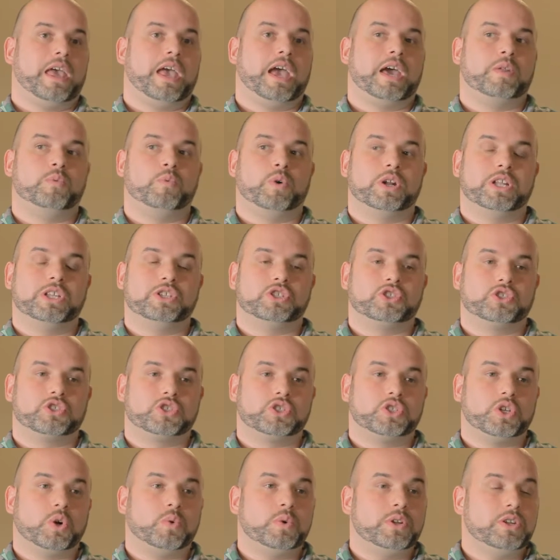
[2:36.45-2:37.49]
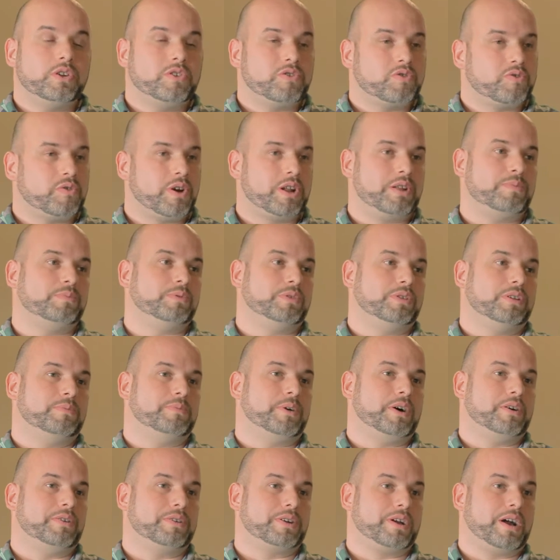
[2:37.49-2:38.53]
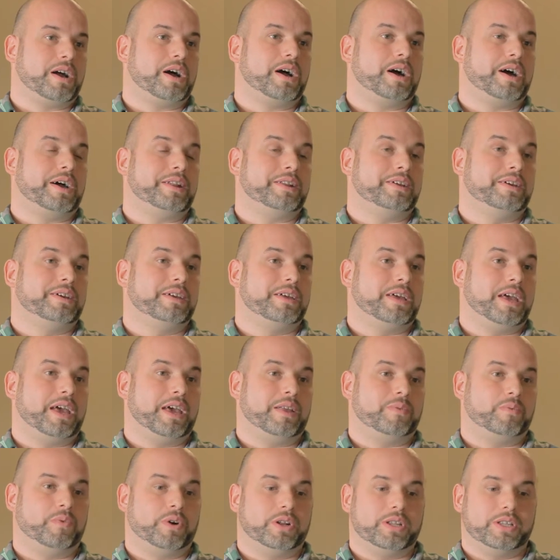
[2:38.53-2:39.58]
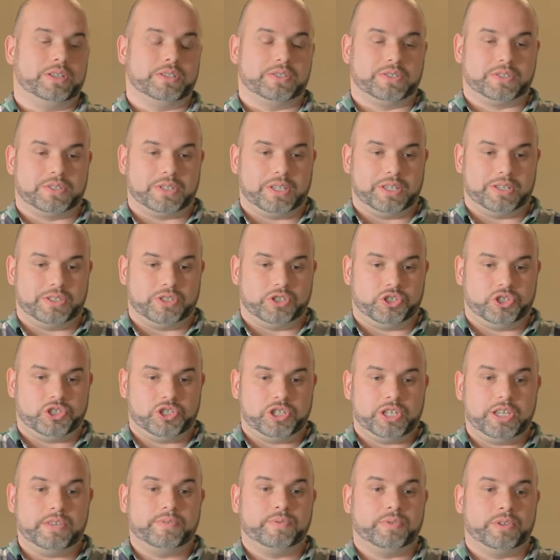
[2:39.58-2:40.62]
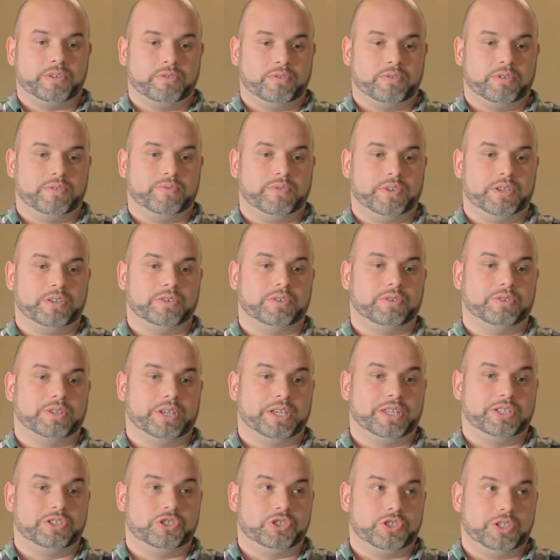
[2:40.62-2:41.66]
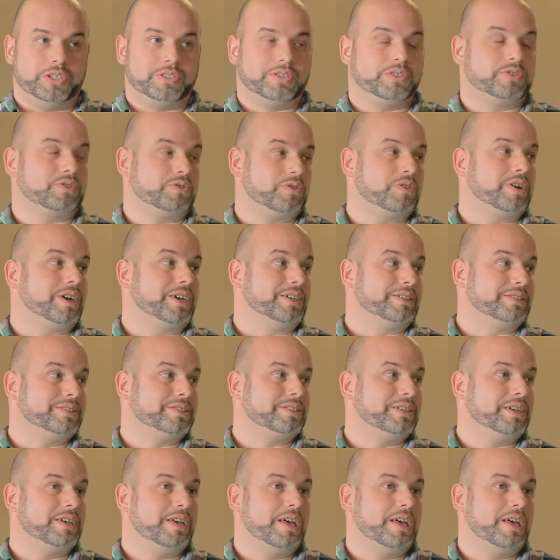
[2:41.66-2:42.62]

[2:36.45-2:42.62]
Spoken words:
And what is so incredible about God, and what is chiefly revealed in Jesus Christ,